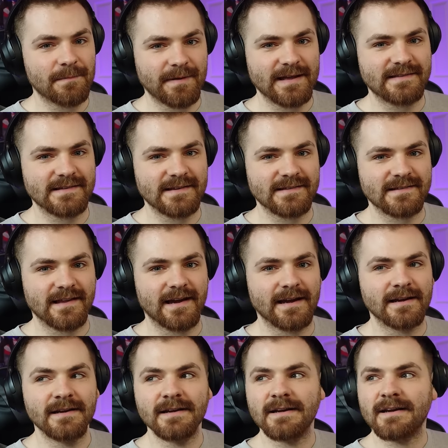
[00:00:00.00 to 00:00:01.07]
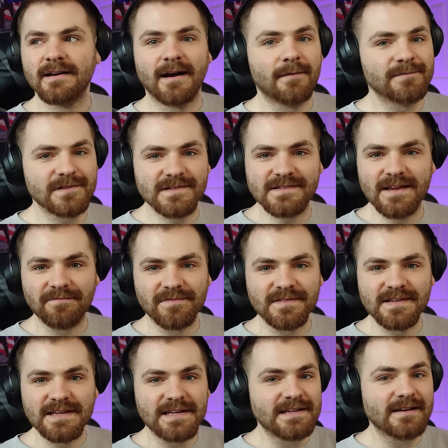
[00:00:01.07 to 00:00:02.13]
where Betty, it's like, I'm just
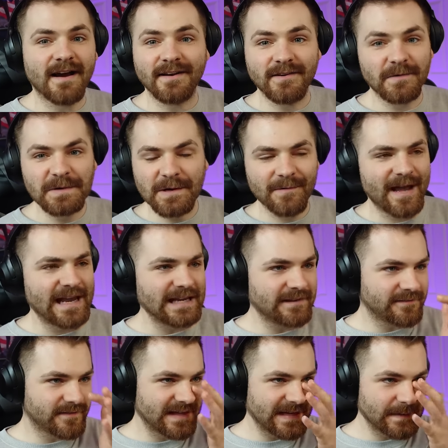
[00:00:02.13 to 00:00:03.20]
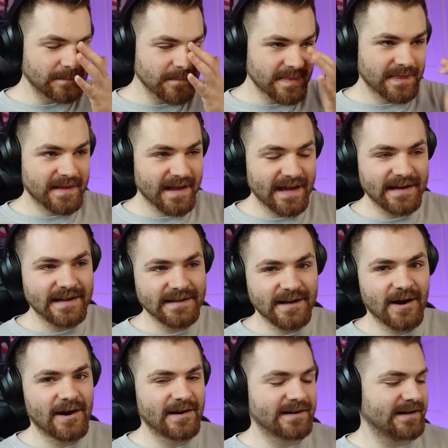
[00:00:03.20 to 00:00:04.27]
17, I don't know anything. And then
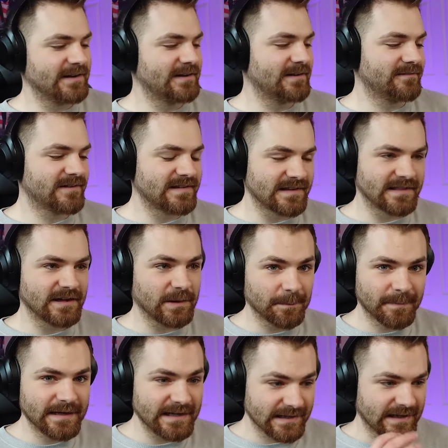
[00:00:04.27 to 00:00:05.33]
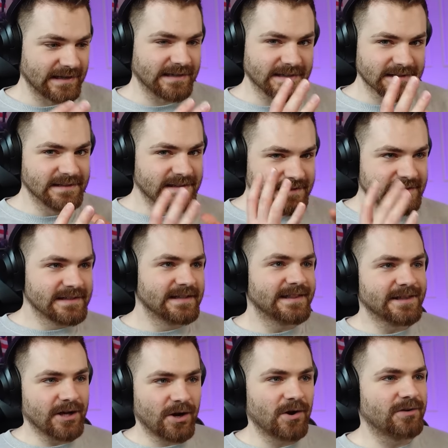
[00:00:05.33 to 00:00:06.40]
Cardigan, obviously the complete, like, the